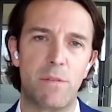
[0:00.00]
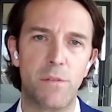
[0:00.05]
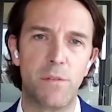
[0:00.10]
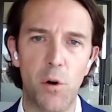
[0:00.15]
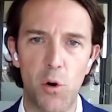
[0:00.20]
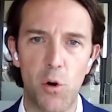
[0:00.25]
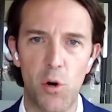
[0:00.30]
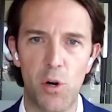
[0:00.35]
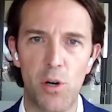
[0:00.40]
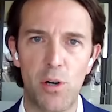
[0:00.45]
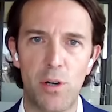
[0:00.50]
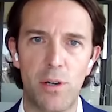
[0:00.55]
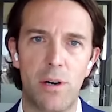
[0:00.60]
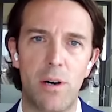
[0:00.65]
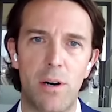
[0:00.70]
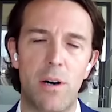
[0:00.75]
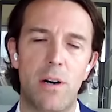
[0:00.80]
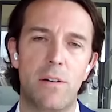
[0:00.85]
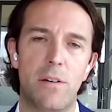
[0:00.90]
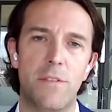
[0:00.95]
four
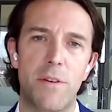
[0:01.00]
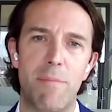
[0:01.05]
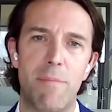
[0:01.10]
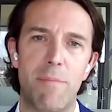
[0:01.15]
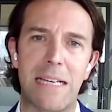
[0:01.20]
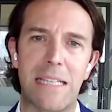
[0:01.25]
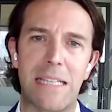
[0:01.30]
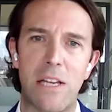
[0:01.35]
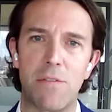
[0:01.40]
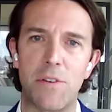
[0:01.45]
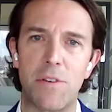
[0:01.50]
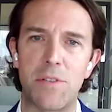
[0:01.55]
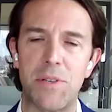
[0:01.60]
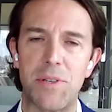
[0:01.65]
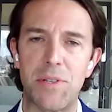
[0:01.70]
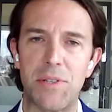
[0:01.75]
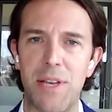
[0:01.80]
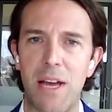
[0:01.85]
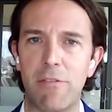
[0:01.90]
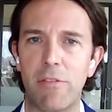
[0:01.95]
of the
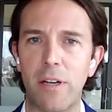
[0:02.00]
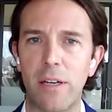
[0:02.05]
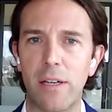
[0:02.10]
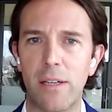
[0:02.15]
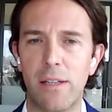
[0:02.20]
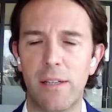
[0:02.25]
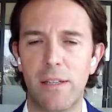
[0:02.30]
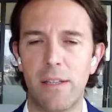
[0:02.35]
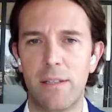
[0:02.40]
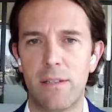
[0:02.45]
Magnificent Seven.